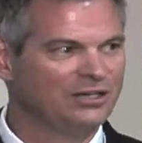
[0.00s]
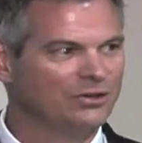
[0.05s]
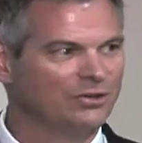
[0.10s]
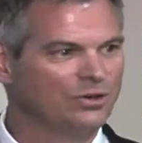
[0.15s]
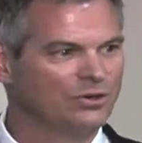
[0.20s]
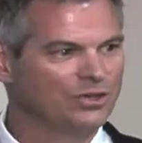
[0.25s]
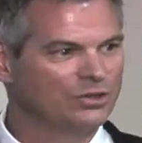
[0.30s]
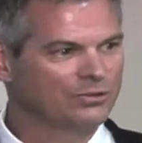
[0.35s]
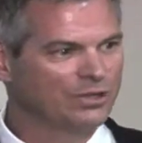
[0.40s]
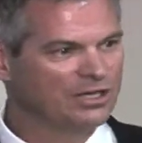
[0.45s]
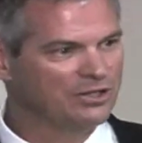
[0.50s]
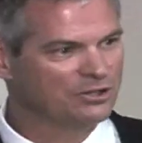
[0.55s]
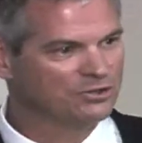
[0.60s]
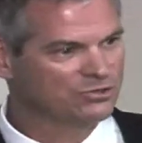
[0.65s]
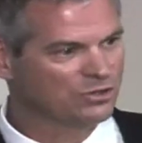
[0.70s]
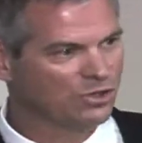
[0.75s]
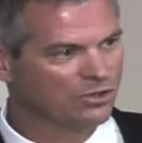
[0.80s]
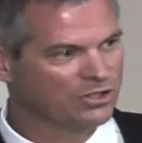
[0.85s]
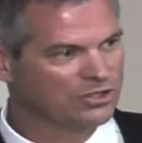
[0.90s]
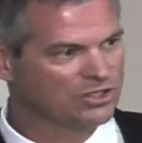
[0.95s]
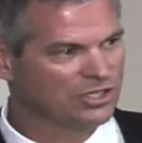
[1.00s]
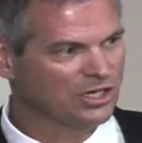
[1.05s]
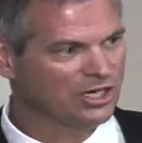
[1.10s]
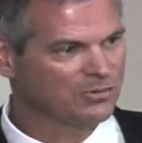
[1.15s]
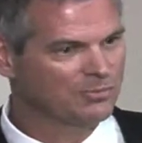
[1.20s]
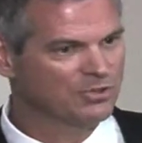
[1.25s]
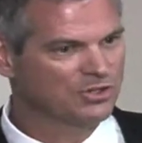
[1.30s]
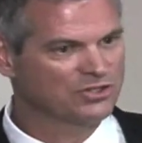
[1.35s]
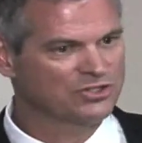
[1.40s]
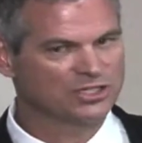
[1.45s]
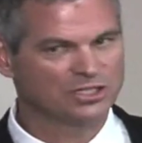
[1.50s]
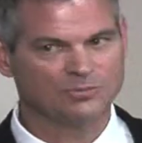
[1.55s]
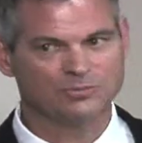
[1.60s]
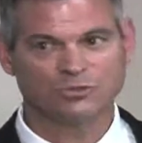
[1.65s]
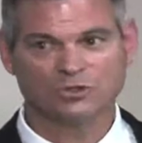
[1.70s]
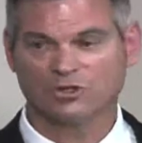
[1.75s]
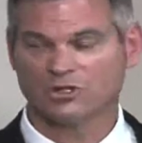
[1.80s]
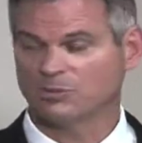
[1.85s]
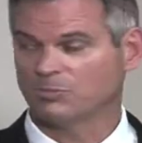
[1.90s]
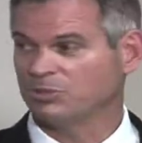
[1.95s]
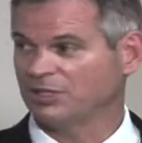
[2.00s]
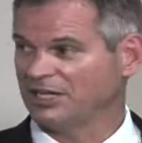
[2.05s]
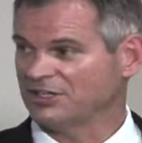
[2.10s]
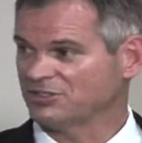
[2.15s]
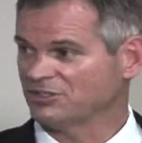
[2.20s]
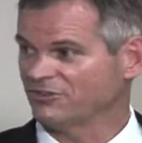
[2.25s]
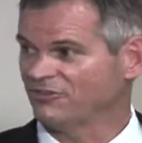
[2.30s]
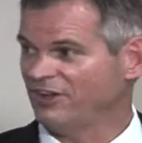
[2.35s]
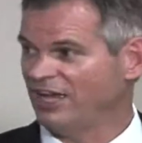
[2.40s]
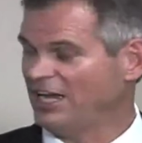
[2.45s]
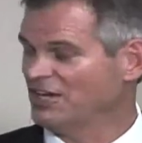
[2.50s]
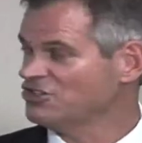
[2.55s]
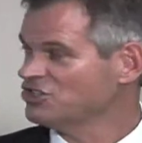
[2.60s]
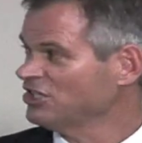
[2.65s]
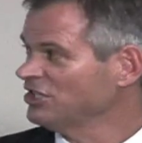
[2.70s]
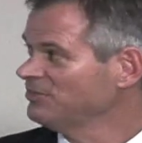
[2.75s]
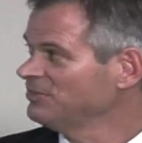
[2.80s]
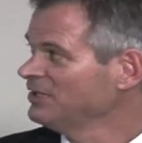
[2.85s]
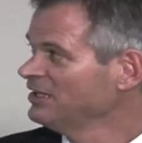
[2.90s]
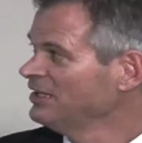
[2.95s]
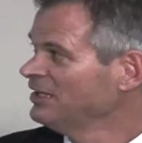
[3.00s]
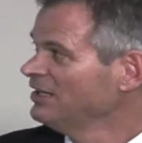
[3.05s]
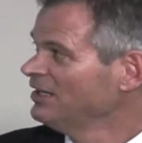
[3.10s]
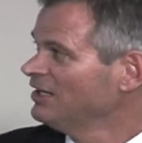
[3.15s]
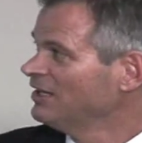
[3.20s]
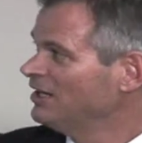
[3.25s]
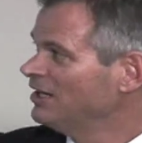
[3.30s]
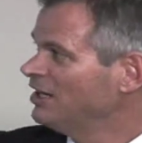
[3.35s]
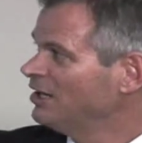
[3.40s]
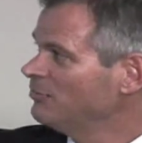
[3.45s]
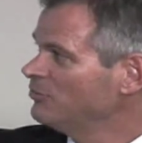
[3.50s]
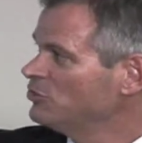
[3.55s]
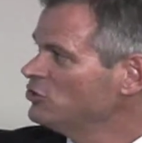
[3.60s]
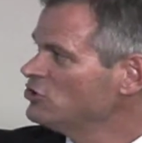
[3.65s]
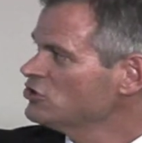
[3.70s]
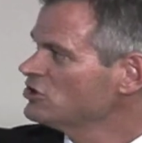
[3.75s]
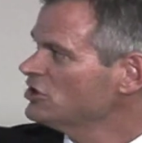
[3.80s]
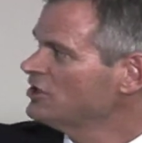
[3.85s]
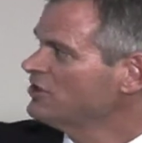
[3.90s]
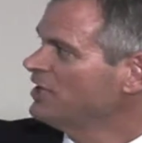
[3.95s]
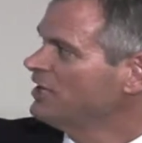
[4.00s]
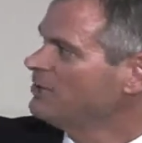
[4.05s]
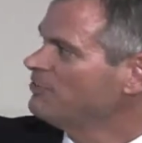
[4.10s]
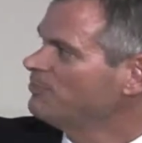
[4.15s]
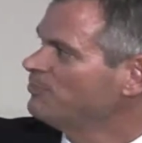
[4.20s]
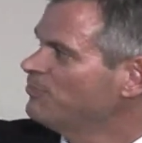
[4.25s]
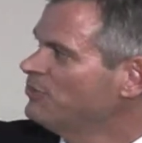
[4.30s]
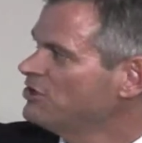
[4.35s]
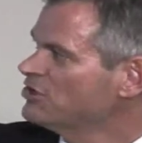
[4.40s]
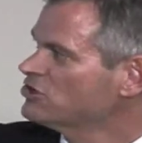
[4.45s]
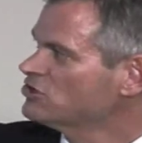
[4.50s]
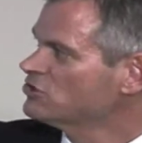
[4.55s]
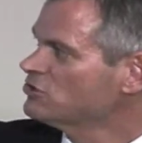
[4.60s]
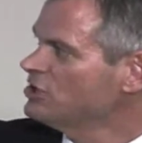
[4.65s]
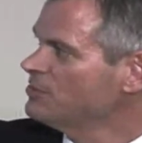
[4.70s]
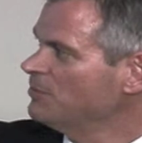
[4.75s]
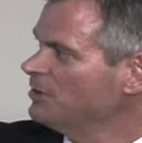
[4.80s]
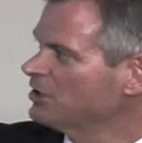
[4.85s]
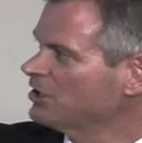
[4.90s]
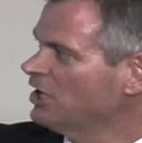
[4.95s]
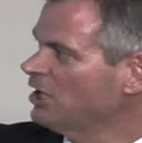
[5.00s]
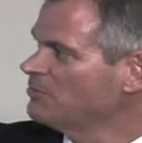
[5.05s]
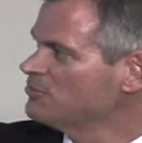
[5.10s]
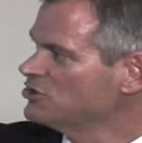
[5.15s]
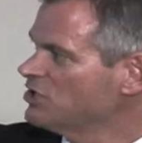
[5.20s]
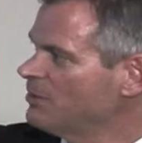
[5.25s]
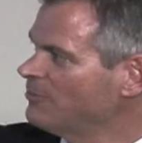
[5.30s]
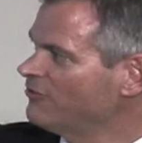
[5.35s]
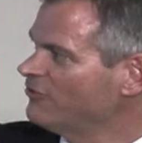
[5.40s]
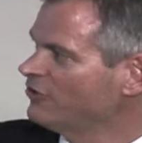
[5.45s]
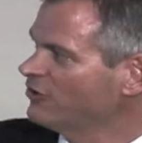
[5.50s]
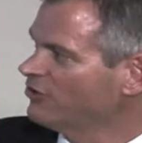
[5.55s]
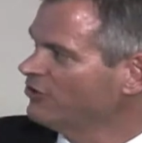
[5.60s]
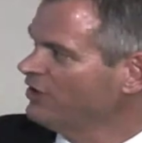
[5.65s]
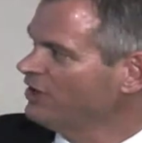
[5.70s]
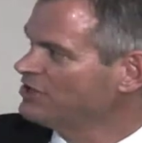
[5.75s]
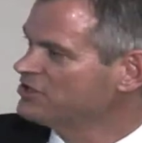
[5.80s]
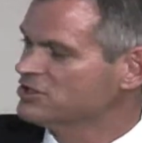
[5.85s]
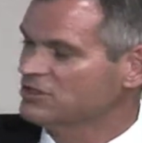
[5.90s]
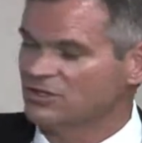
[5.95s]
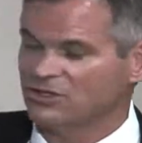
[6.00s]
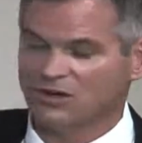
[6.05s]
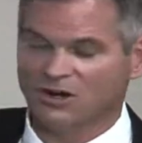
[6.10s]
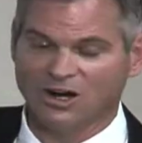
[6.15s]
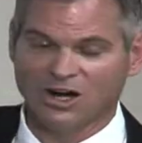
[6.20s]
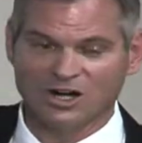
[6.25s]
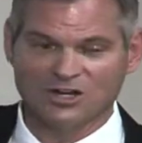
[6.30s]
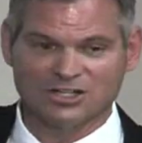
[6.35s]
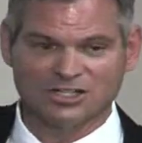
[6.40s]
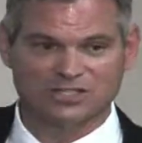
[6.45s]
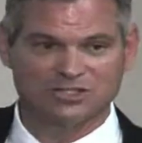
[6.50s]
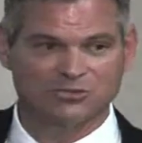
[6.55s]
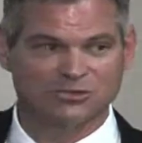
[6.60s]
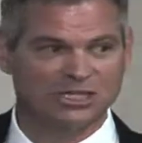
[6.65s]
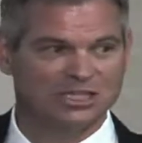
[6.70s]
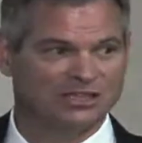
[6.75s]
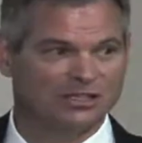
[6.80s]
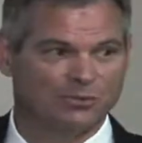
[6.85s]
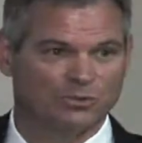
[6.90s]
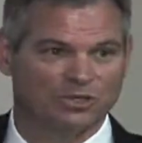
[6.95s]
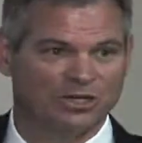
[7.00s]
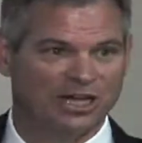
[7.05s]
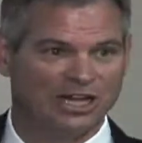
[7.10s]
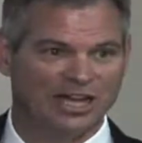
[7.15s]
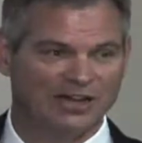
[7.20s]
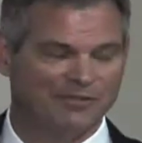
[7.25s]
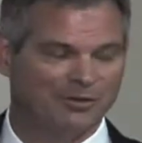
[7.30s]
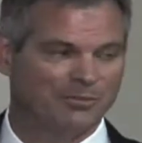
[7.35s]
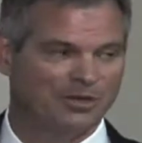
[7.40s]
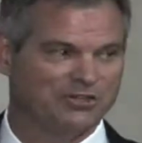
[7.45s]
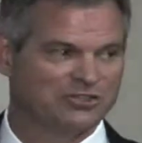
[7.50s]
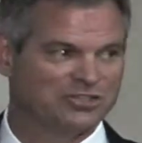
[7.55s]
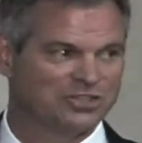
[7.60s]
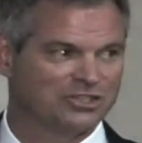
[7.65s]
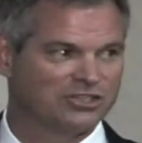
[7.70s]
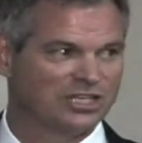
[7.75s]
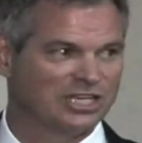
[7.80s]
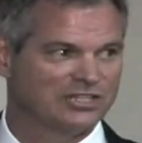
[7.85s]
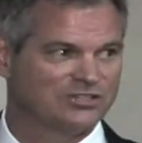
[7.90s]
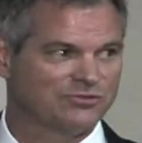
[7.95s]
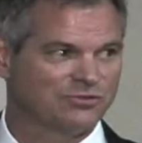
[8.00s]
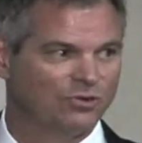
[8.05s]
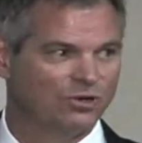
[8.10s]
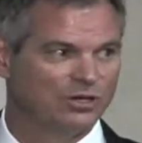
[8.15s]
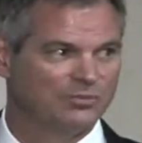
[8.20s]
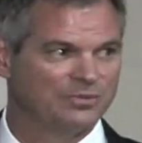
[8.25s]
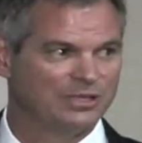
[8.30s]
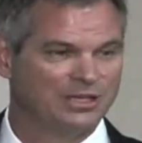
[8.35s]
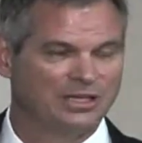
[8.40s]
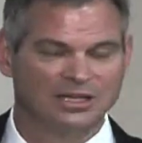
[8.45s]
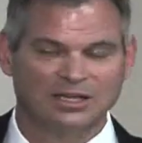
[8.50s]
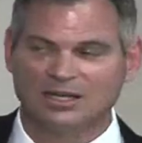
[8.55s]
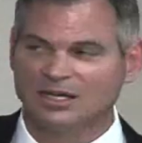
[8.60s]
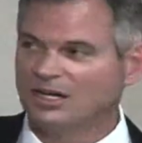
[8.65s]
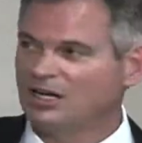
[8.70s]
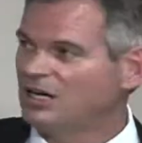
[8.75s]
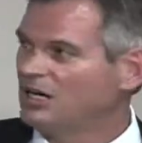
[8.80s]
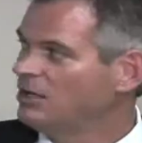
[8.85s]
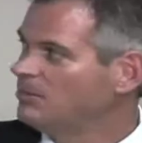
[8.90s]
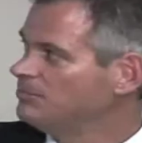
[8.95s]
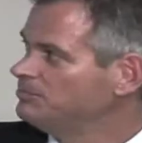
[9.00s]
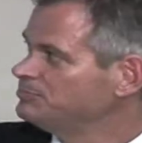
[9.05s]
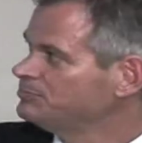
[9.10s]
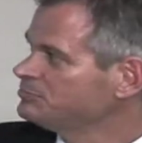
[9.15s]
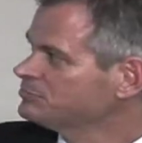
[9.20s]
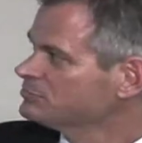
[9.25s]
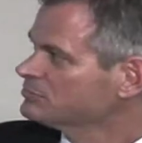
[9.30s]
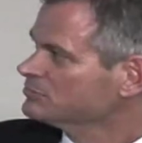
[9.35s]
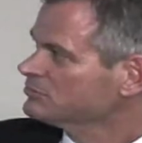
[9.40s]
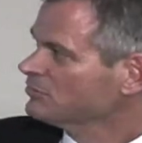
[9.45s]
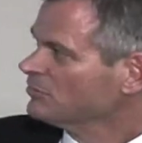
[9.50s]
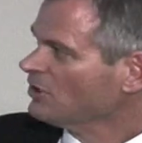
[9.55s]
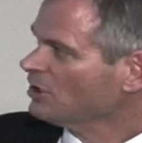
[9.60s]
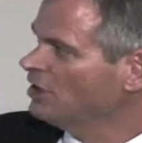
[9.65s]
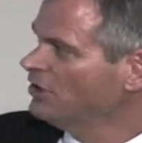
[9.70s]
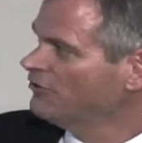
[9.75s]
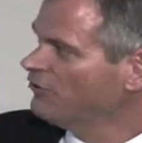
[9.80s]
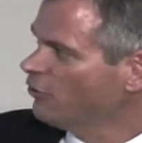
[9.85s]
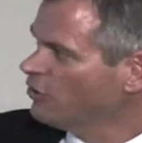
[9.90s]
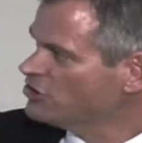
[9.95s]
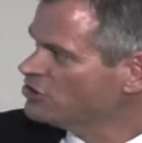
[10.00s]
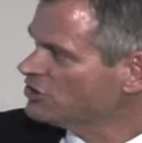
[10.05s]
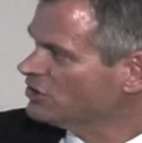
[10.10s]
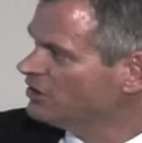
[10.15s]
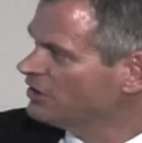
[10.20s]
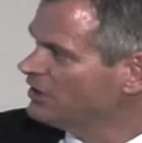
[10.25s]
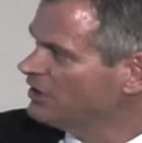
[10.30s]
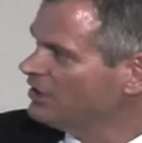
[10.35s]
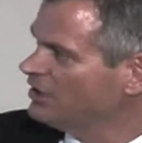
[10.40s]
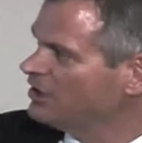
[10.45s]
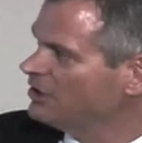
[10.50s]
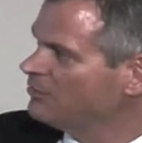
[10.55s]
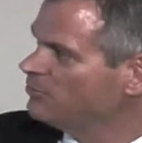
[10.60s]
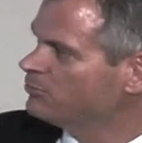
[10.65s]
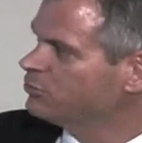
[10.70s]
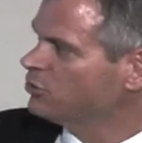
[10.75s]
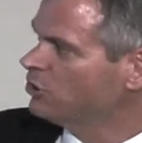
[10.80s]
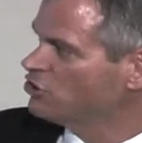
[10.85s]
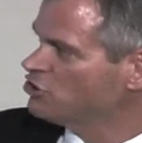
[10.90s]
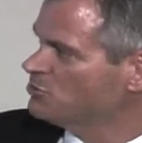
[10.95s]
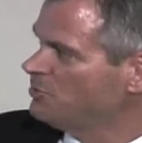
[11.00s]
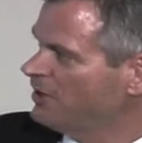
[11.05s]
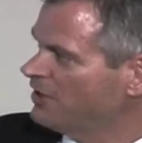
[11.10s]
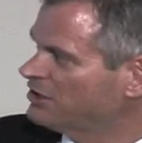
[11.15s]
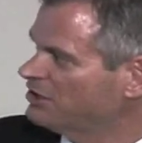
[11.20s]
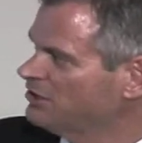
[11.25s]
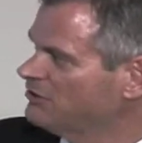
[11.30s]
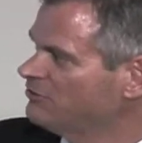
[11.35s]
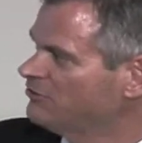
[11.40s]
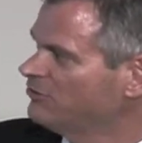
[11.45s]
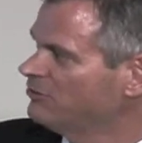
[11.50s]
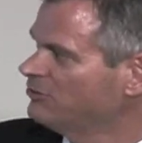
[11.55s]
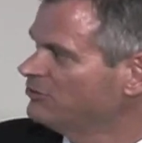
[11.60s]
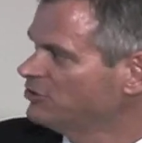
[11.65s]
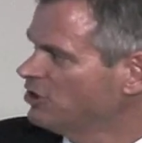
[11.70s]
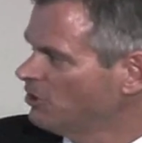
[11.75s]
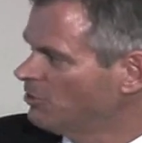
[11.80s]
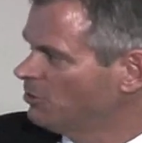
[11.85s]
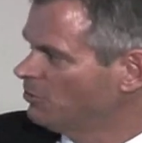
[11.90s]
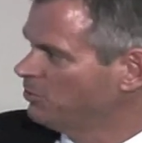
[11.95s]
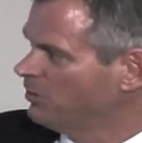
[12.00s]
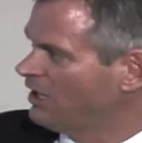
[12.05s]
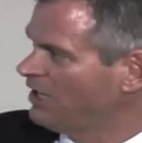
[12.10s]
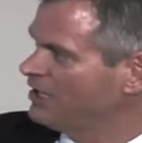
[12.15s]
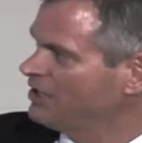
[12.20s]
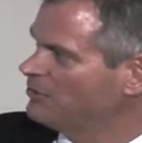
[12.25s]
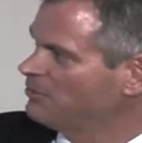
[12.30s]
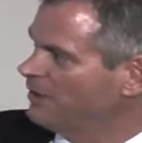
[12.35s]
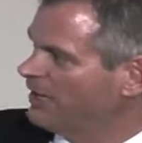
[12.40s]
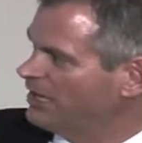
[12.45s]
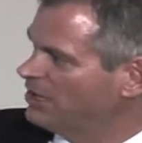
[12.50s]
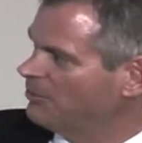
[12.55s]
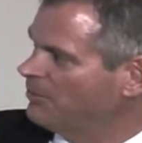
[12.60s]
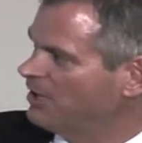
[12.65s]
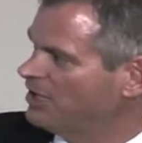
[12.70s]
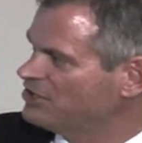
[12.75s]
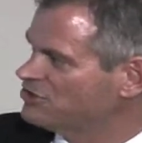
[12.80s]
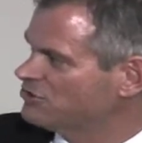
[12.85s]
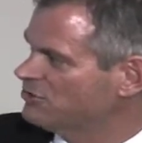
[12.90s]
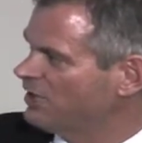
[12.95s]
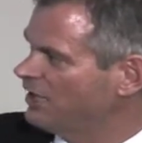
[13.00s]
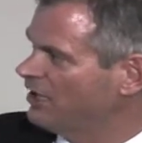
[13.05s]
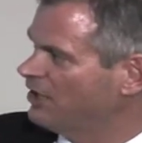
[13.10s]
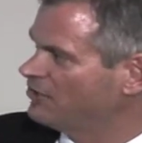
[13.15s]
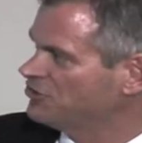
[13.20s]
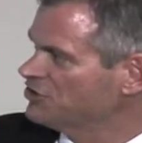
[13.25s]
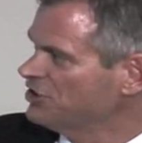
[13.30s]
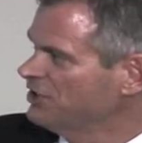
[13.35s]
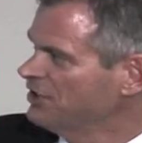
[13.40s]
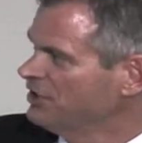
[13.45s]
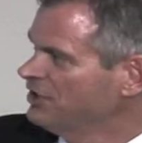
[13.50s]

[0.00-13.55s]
or the greater trochanteric bursa or the plantar fascia. Um, usually they, this treatment comes up for things that are hard to treat that we're not having much success for. Um, unfortunately, in prospective, double-blinded, randomized trials,